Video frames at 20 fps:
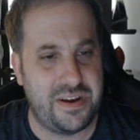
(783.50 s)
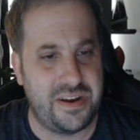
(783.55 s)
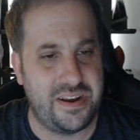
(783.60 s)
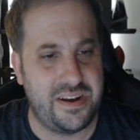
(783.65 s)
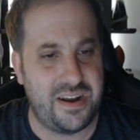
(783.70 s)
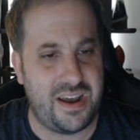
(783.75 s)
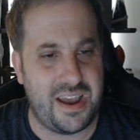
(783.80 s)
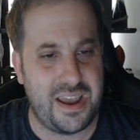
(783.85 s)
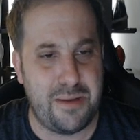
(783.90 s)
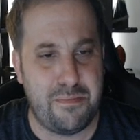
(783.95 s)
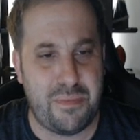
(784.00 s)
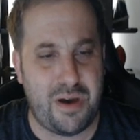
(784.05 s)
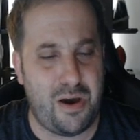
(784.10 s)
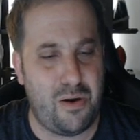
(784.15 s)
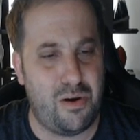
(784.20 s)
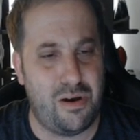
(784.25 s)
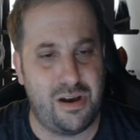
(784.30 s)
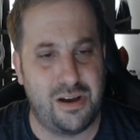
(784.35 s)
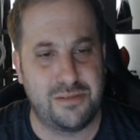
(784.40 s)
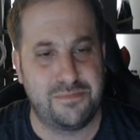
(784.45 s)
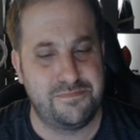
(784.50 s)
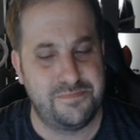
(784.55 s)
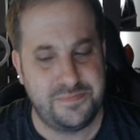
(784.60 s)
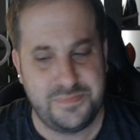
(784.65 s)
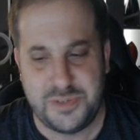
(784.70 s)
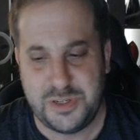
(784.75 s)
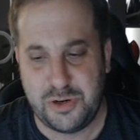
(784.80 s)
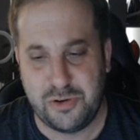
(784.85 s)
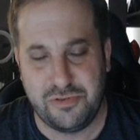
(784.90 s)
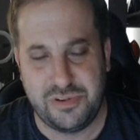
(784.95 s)
Ayam bawang,
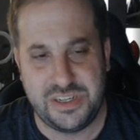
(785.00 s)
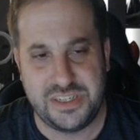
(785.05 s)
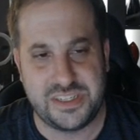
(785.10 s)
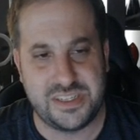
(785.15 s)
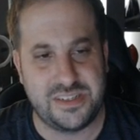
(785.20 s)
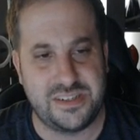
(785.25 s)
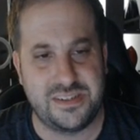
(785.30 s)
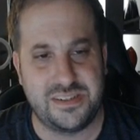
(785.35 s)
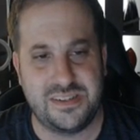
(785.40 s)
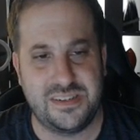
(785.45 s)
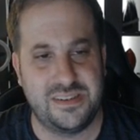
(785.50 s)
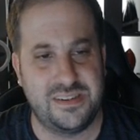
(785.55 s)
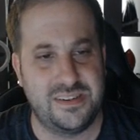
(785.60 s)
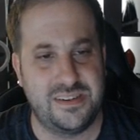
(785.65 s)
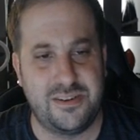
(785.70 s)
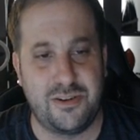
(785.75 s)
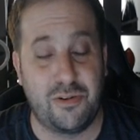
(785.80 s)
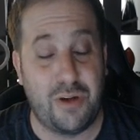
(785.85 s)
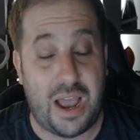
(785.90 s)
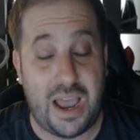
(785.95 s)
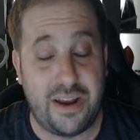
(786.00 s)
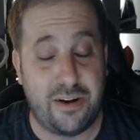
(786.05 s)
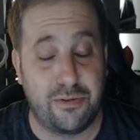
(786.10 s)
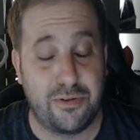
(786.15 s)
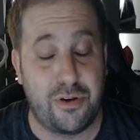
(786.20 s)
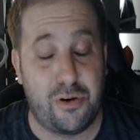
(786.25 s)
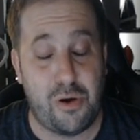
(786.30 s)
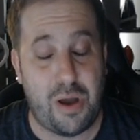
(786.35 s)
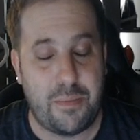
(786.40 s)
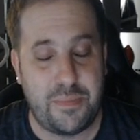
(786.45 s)
no reason, no, I don't
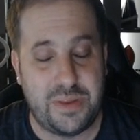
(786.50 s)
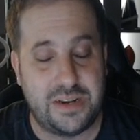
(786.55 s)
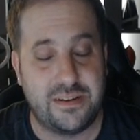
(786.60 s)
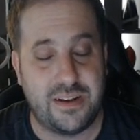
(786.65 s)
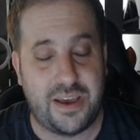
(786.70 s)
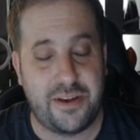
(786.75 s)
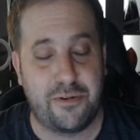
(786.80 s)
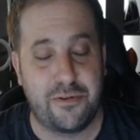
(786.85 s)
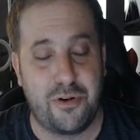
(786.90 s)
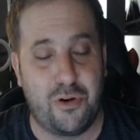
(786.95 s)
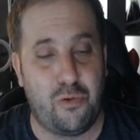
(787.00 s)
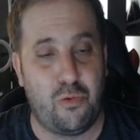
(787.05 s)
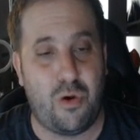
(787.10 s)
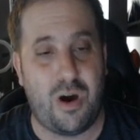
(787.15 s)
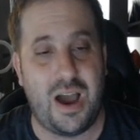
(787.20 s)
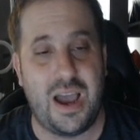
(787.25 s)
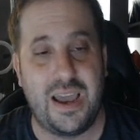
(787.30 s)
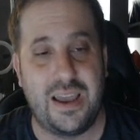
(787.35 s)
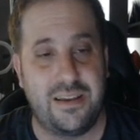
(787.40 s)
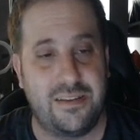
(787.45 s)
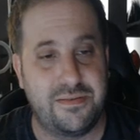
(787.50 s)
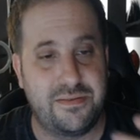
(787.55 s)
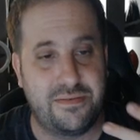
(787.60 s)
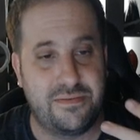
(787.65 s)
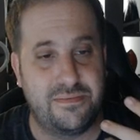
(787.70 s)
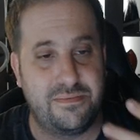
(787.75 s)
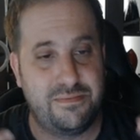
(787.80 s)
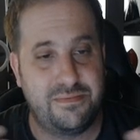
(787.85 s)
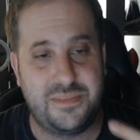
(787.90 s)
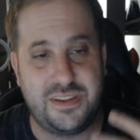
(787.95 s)
know. I mean, I don't know why
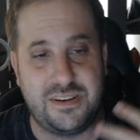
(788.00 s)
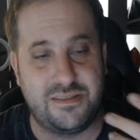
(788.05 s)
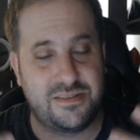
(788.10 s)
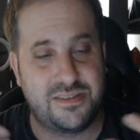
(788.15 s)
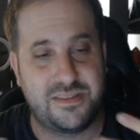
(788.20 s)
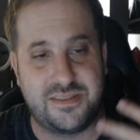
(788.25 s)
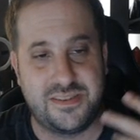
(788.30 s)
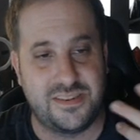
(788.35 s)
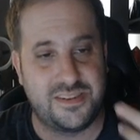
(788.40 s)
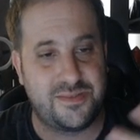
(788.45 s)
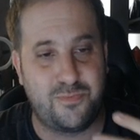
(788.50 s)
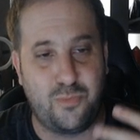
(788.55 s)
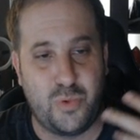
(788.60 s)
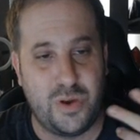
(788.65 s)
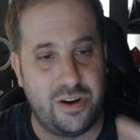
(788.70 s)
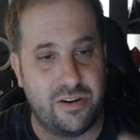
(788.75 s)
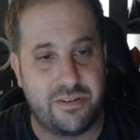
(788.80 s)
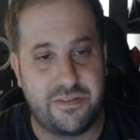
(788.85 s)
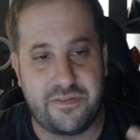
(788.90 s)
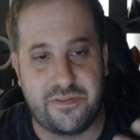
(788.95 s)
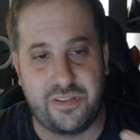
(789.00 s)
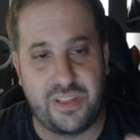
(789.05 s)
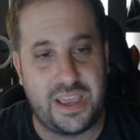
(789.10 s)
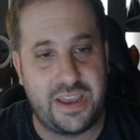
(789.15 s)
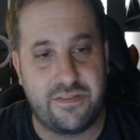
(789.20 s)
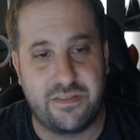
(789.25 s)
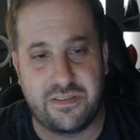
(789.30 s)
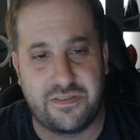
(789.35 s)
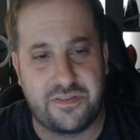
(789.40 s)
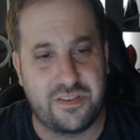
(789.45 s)
there's this weird
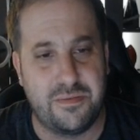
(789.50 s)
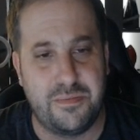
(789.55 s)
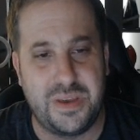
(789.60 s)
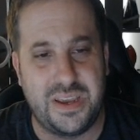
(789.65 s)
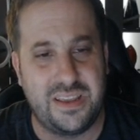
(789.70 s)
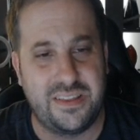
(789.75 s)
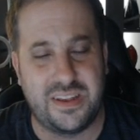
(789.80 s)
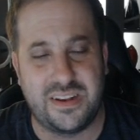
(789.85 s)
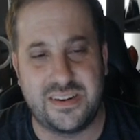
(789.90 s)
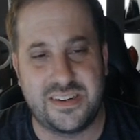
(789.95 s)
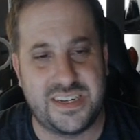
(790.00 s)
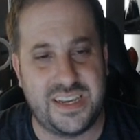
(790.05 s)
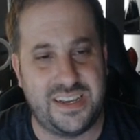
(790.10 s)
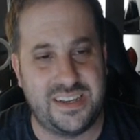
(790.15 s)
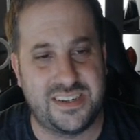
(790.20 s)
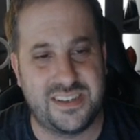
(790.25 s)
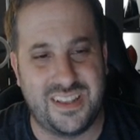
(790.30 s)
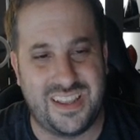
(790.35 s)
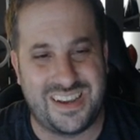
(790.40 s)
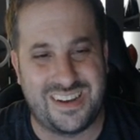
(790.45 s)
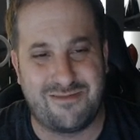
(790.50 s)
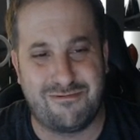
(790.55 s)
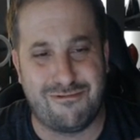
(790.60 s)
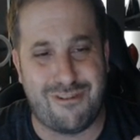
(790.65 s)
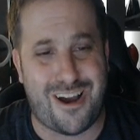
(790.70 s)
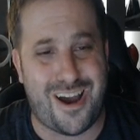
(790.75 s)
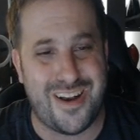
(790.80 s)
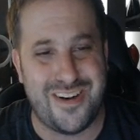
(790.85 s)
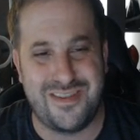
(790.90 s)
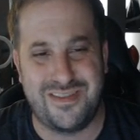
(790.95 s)
flavor for me that tastes like
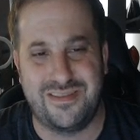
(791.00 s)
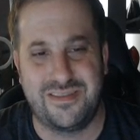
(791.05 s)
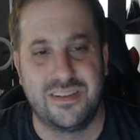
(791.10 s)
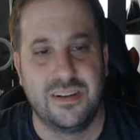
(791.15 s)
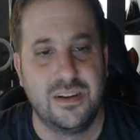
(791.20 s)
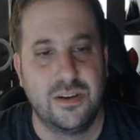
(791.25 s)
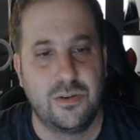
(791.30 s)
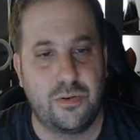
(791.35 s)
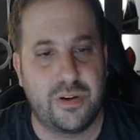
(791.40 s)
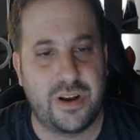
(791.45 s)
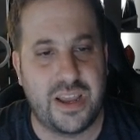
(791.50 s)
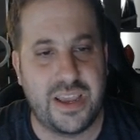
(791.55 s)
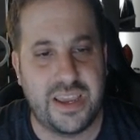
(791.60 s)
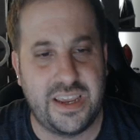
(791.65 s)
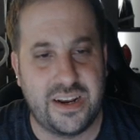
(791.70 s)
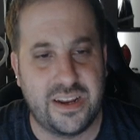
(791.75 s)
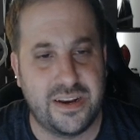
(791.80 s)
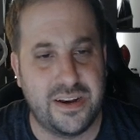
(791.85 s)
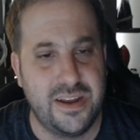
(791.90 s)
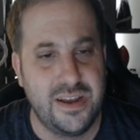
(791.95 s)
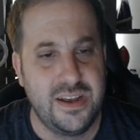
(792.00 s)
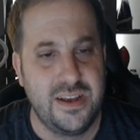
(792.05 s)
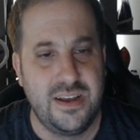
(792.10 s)
rotten when I eat it.